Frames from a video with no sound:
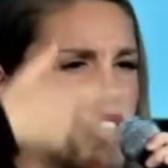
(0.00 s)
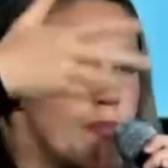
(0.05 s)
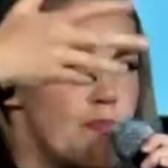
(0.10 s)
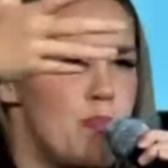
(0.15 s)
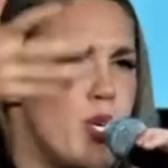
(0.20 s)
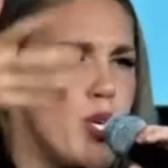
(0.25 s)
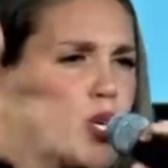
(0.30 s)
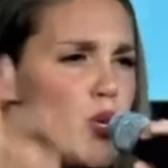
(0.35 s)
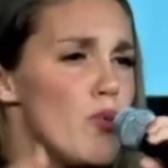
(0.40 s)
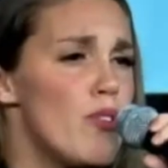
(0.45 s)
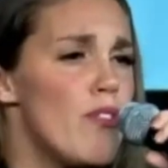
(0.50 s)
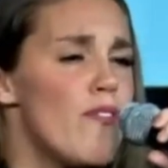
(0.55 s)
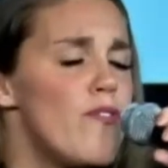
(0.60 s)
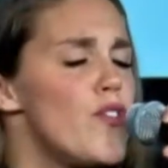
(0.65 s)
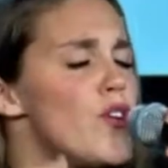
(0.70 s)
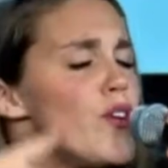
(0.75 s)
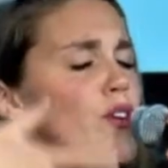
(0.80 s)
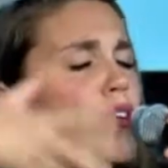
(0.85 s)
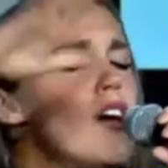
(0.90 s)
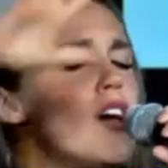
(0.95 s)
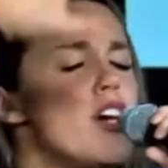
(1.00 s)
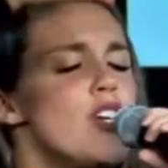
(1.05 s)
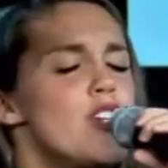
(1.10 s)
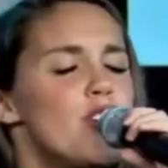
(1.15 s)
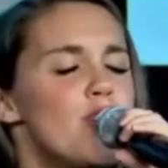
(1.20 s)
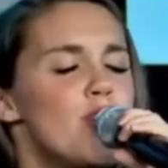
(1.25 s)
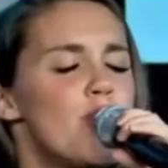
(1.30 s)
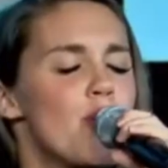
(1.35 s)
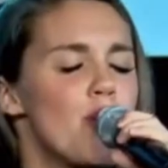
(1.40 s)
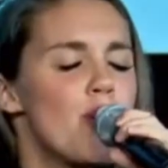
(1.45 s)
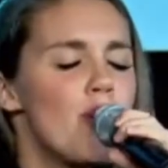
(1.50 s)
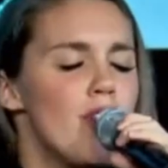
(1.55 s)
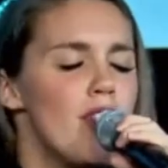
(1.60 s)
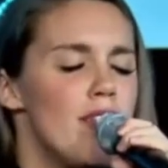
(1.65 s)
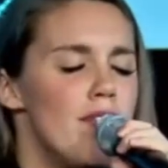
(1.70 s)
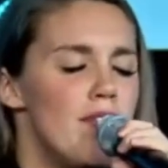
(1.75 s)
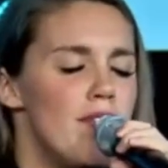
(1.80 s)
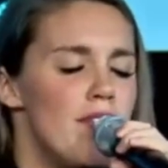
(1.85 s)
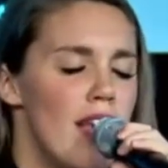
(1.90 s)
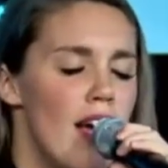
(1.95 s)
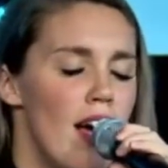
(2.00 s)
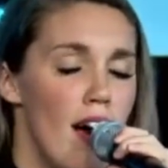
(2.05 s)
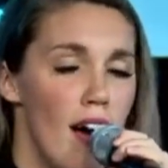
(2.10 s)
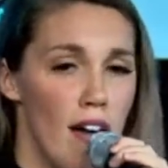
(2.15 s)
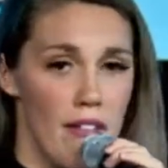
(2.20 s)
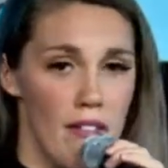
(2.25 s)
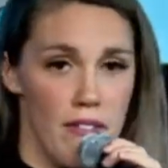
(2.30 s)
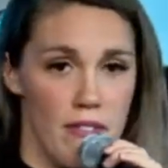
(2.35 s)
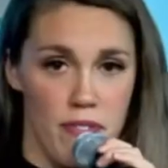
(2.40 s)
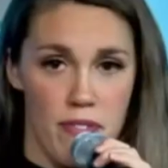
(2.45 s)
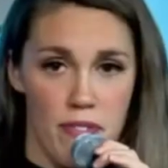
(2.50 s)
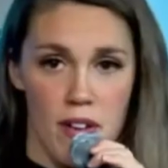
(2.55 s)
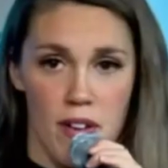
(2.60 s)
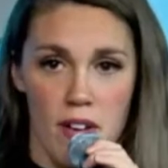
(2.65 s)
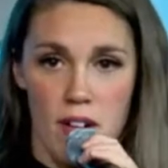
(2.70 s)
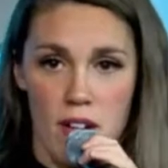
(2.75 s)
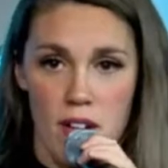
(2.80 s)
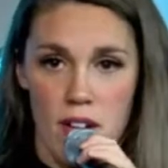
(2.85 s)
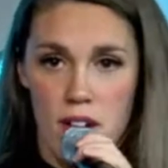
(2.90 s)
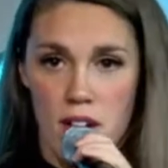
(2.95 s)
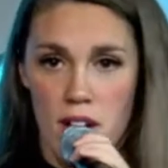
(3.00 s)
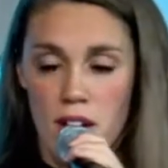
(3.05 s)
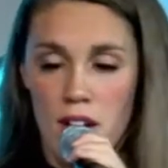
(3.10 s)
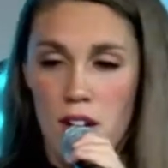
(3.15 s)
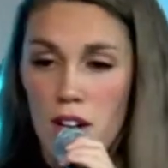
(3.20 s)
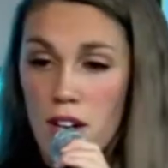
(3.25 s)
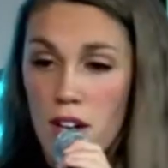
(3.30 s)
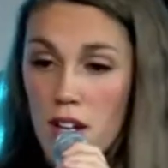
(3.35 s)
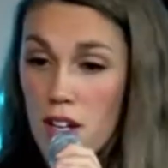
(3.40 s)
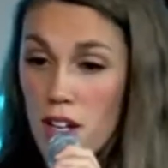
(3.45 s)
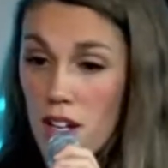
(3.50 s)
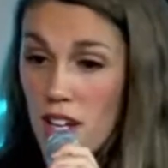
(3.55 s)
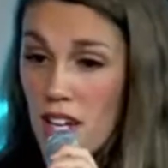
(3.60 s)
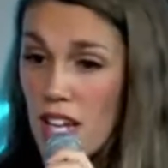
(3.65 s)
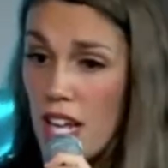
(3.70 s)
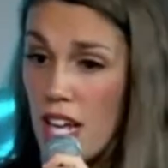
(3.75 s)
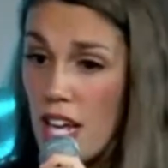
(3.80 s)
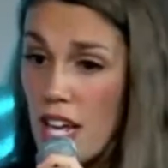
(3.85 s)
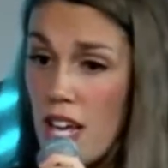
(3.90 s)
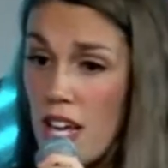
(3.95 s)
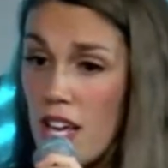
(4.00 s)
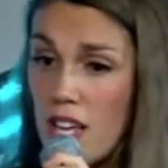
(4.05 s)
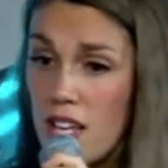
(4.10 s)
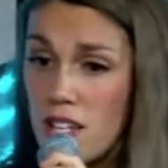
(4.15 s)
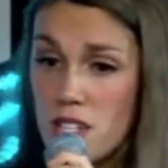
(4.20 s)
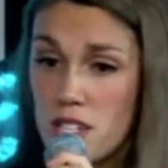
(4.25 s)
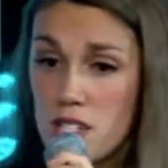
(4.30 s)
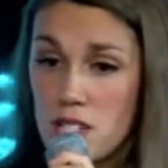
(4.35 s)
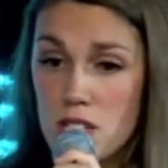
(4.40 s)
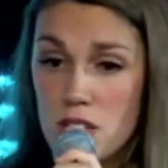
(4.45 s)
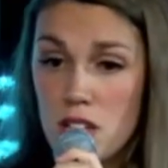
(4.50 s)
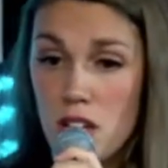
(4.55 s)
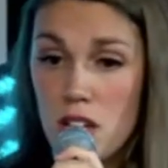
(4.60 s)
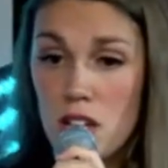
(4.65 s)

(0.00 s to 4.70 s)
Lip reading: beautiful circle of love. It is.